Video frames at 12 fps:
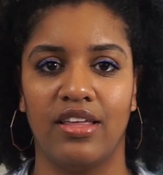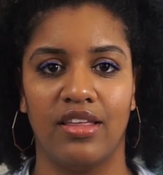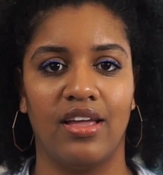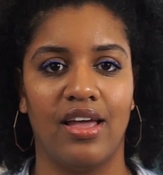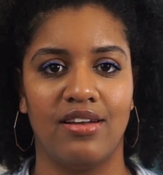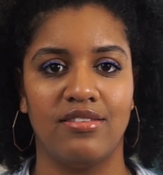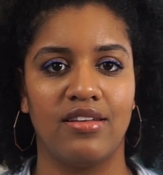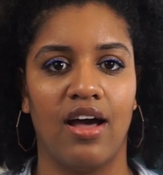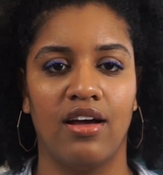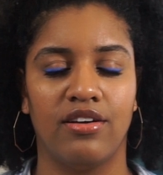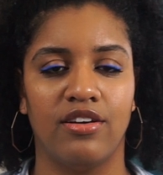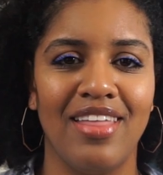Gilead has
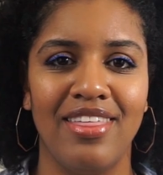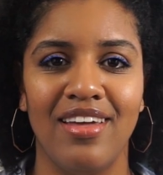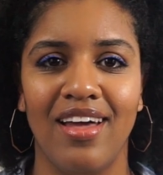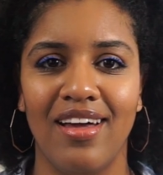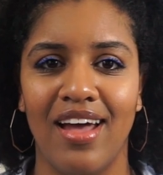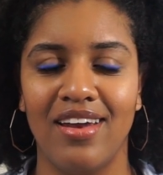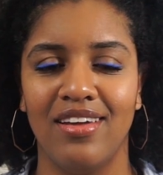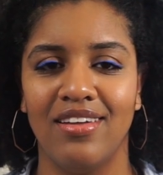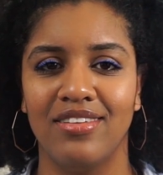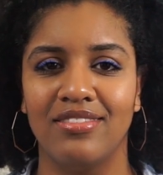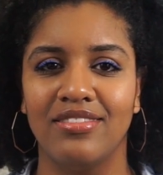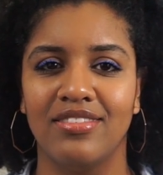conquered. I think I kind
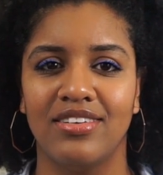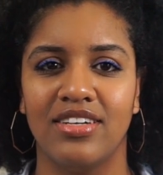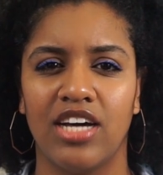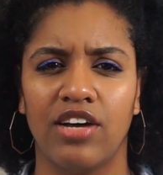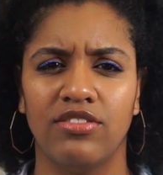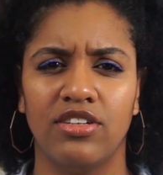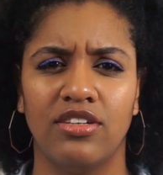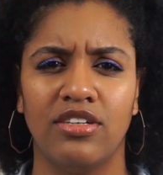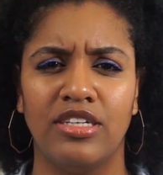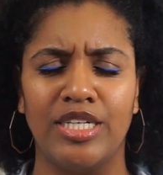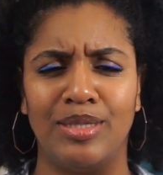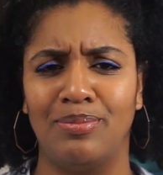of
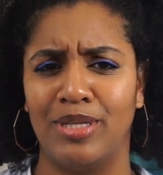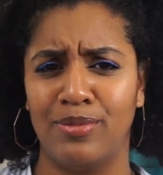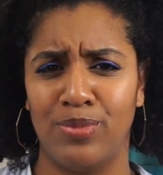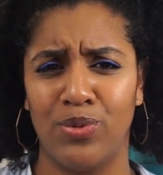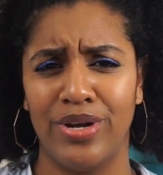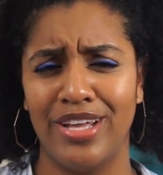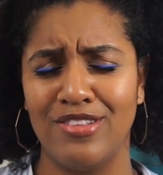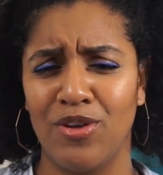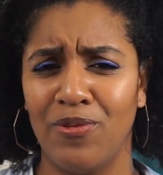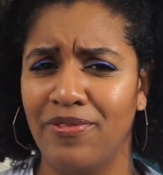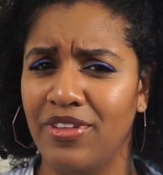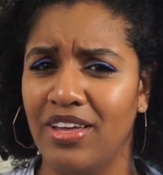covered big points.
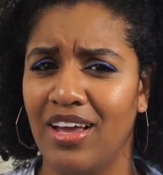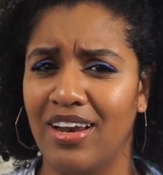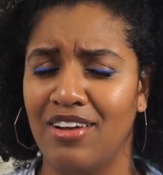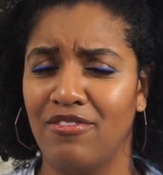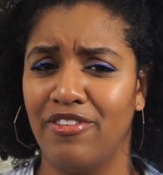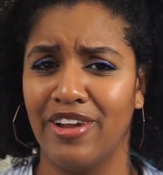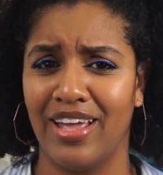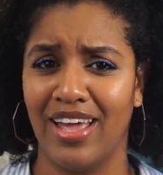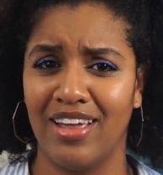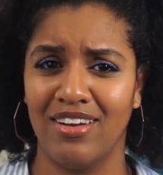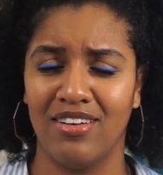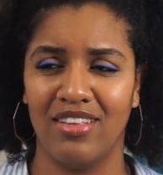Hopefully I didn't
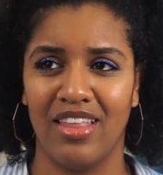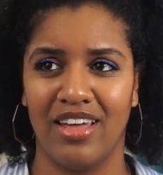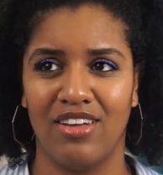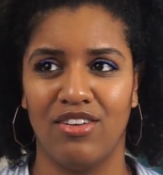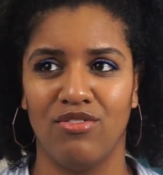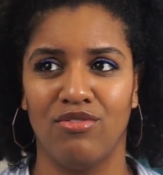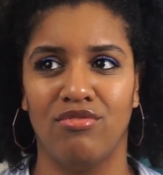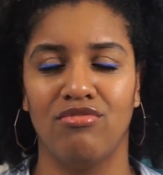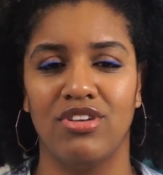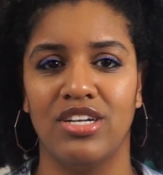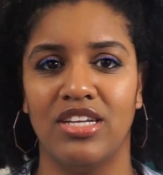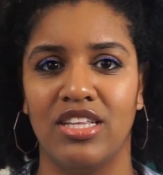forget like
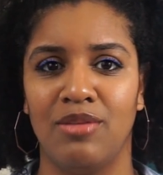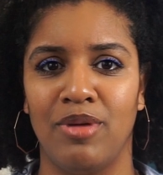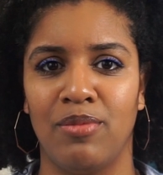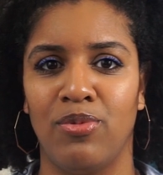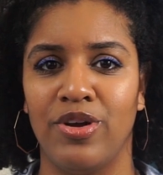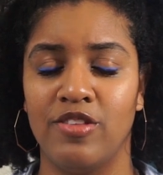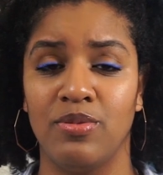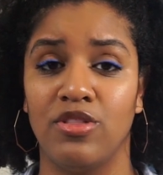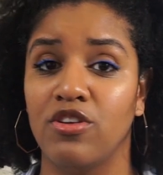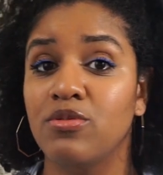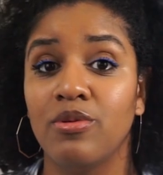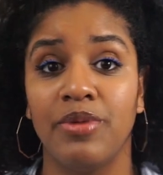really big points, but
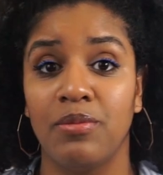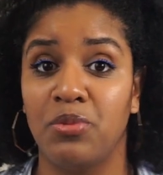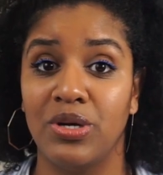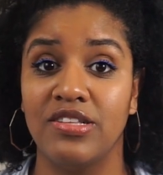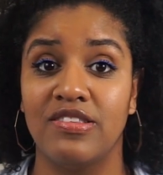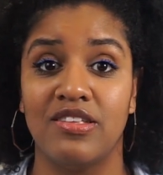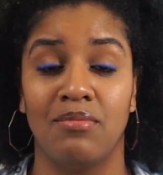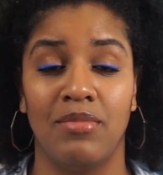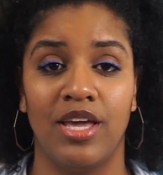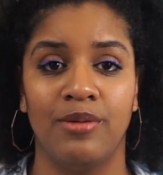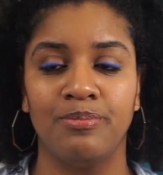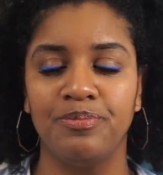those were big points to
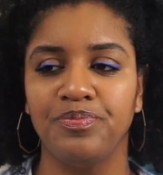me.